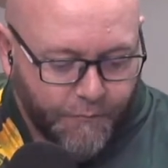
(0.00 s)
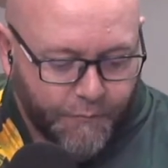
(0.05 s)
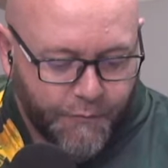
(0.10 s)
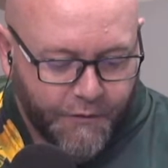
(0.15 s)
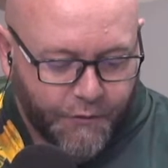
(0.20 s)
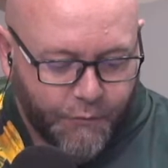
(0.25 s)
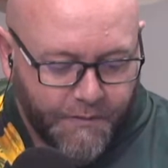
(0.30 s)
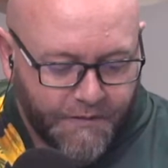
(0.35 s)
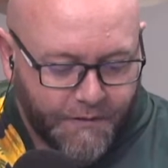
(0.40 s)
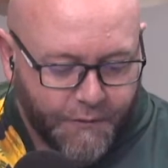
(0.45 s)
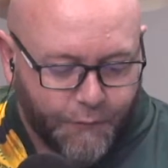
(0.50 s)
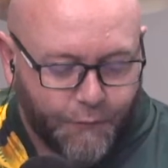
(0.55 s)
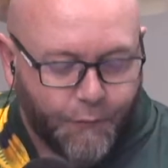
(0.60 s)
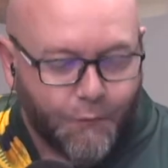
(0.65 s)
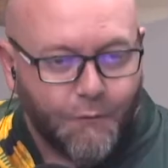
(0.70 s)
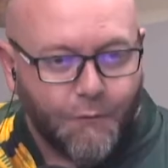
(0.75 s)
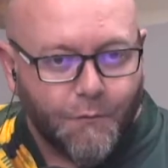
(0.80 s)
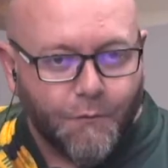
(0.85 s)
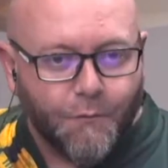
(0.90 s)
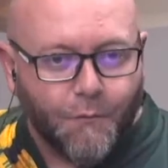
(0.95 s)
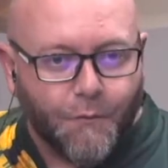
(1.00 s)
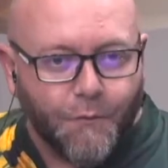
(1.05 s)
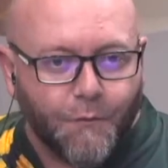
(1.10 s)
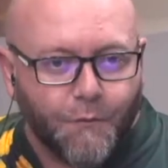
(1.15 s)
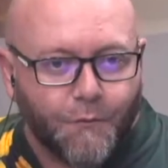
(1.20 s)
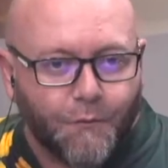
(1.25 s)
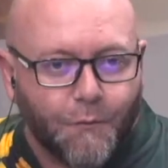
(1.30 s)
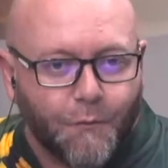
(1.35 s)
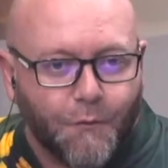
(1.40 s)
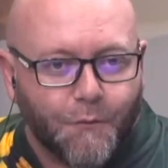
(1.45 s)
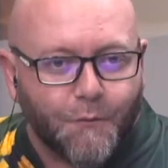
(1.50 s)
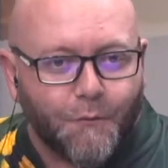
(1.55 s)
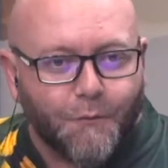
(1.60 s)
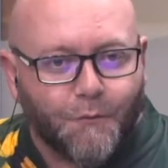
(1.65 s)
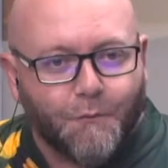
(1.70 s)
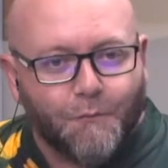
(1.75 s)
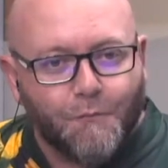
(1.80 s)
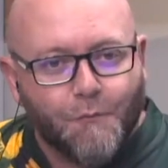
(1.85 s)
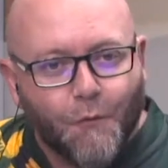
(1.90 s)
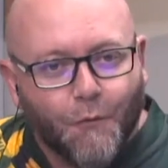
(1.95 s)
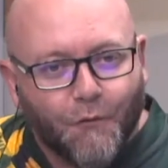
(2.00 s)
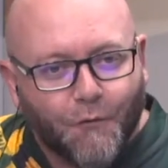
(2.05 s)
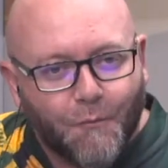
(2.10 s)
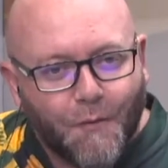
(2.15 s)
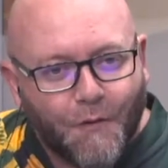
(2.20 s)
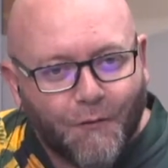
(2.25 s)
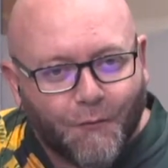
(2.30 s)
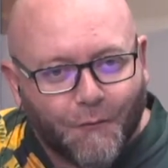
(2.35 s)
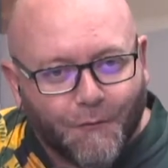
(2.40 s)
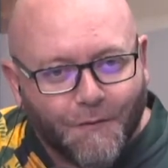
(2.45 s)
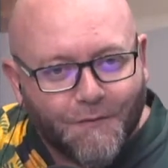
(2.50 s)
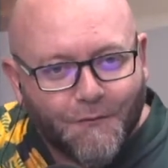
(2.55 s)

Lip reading: between the two, what was more special,